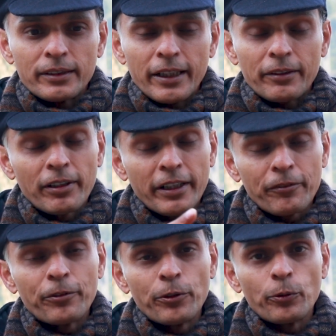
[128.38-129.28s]
it will
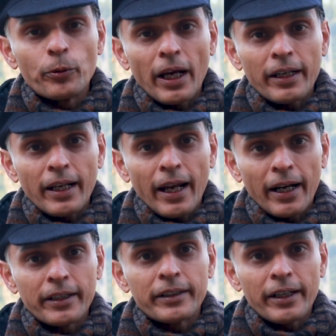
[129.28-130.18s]
give you an
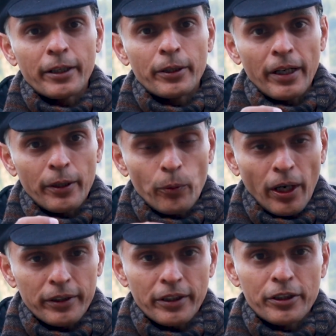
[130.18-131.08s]
added
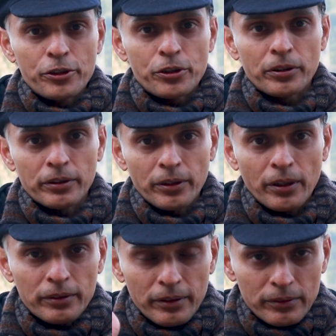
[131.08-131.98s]
advantage,
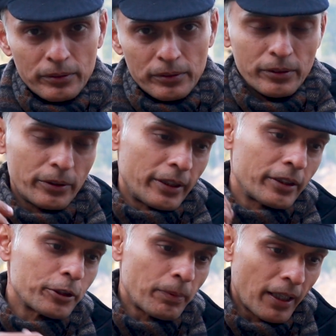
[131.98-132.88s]

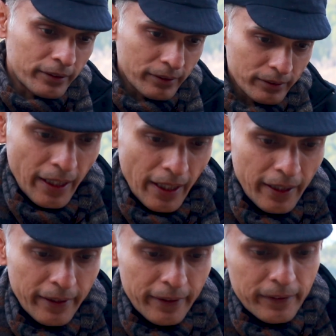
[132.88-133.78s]
in this path.
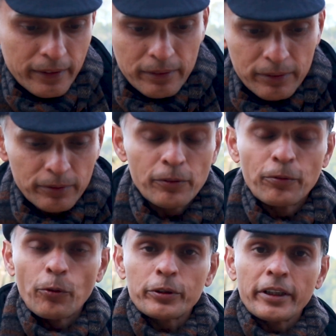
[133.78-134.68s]
And the
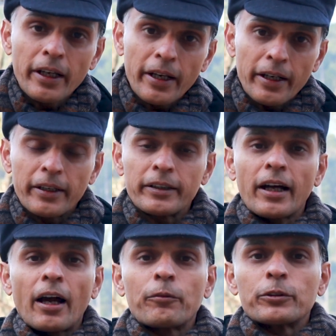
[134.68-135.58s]
fourth ingredient
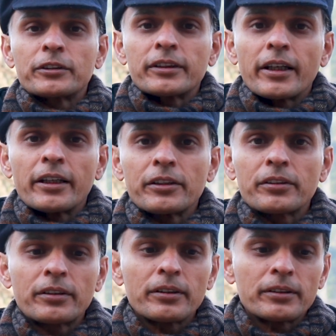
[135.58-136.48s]
I would say
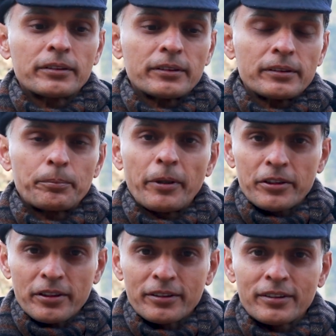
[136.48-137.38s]
is
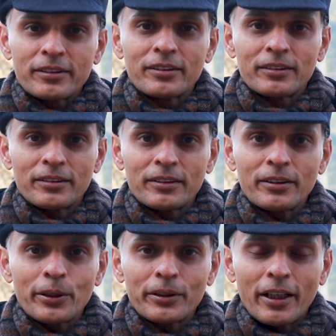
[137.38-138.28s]
patience.
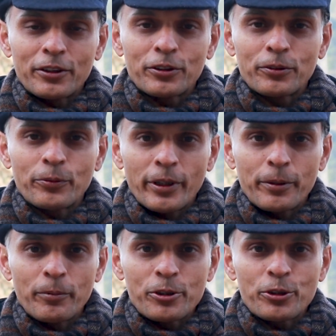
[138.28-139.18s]
That's
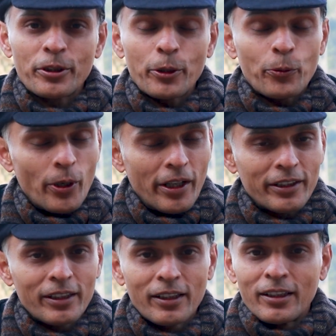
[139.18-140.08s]
very much
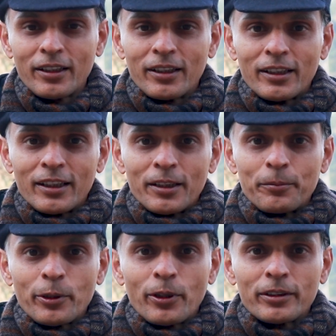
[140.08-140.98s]
required,
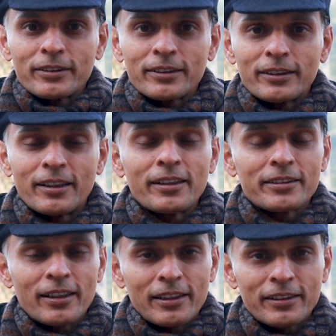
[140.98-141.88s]
because the
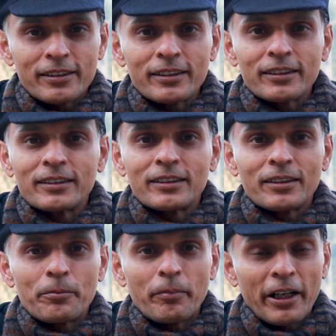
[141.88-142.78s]
results
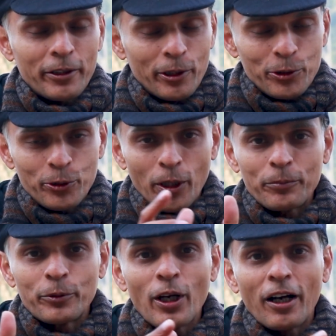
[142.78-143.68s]
might not show
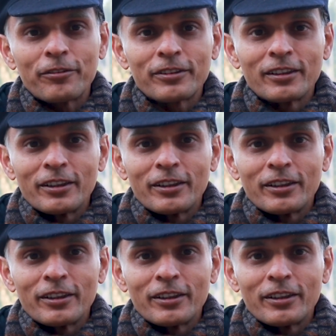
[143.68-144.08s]
up. You have